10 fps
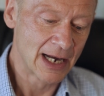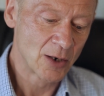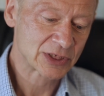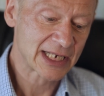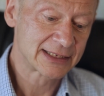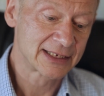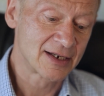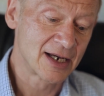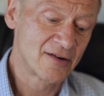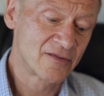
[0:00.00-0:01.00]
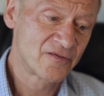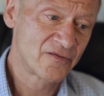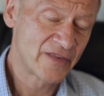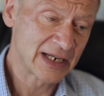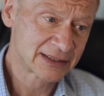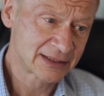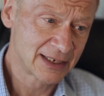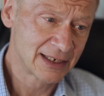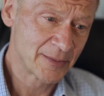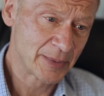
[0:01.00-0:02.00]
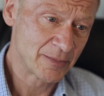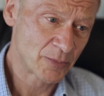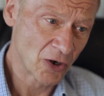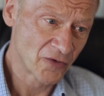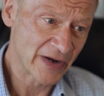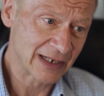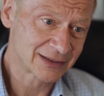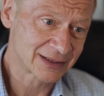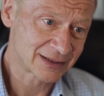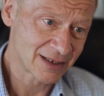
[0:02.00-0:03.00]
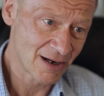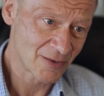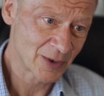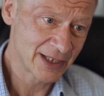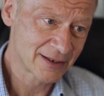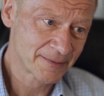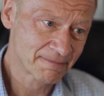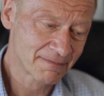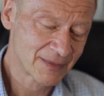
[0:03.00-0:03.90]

I always get a, a, fasting lipid profile to start with,